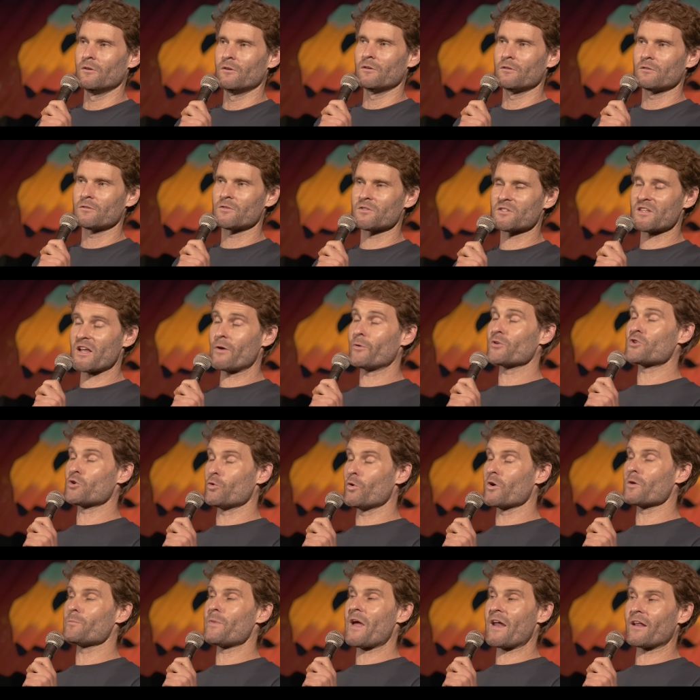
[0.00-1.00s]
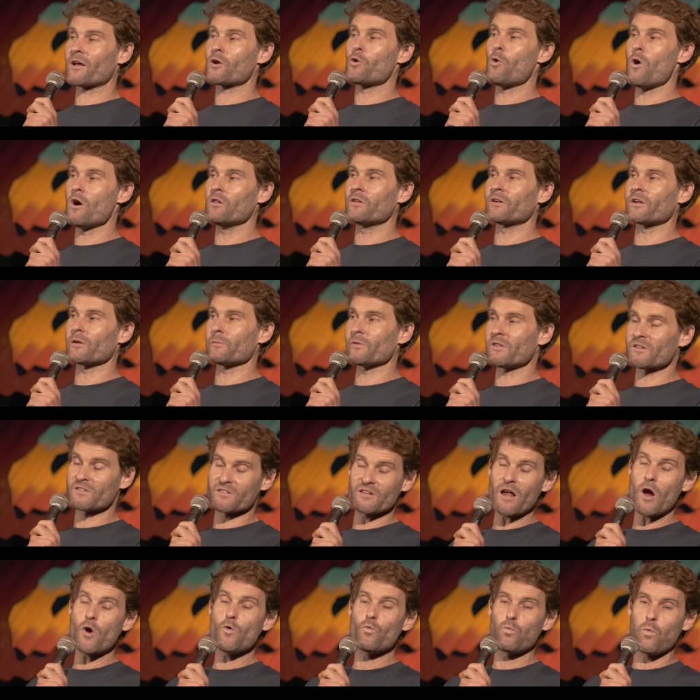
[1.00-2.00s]
so say what you want about equality, but there's
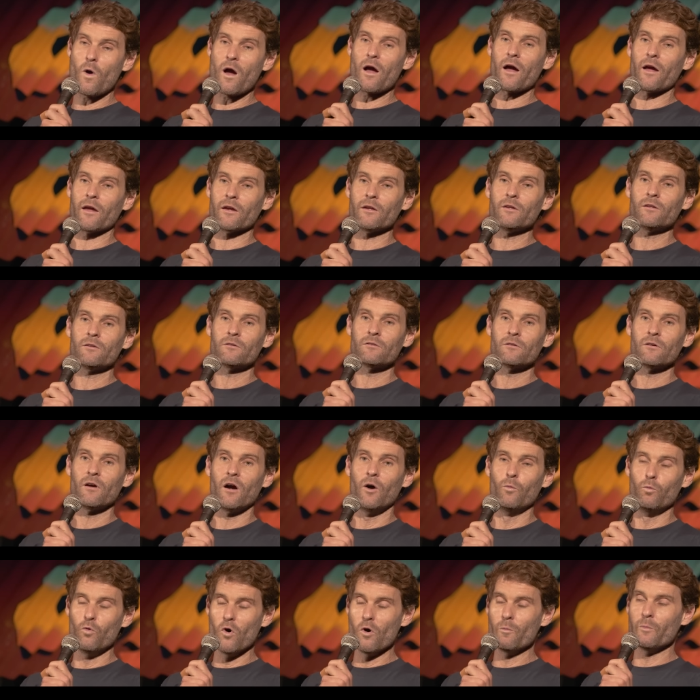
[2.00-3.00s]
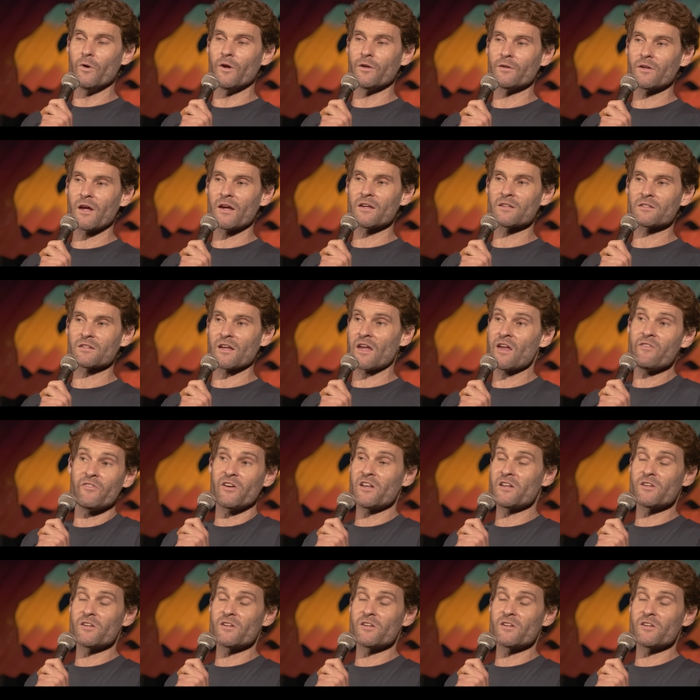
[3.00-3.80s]
no way a woman has even